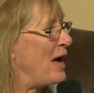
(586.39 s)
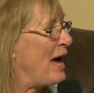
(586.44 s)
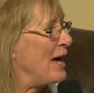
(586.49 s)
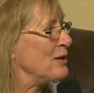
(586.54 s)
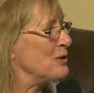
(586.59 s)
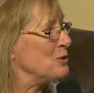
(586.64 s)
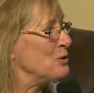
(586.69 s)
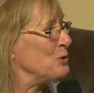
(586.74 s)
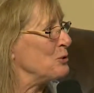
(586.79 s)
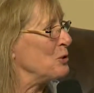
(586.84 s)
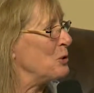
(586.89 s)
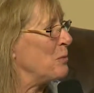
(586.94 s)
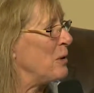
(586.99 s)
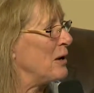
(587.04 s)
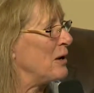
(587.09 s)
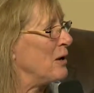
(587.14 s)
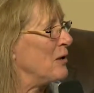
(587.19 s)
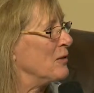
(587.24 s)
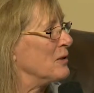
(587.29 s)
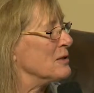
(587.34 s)
attitude
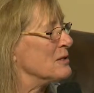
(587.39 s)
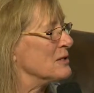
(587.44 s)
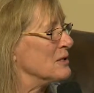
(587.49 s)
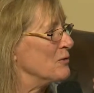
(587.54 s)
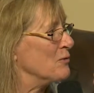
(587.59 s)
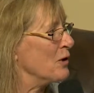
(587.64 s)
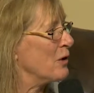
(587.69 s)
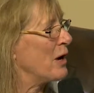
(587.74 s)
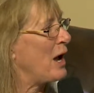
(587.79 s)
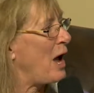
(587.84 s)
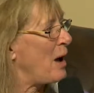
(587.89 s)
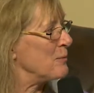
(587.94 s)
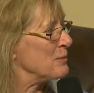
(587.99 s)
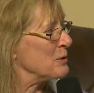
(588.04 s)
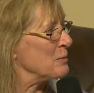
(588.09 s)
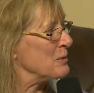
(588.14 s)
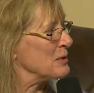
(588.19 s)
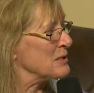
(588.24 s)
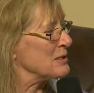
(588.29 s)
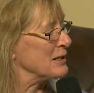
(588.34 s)
about all this and very
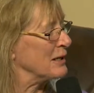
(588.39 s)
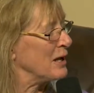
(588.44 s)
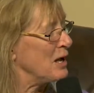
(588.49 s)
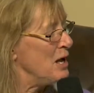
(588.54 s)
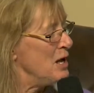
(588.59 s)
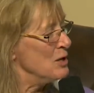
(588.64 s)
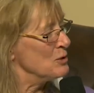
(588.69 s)
optimistic.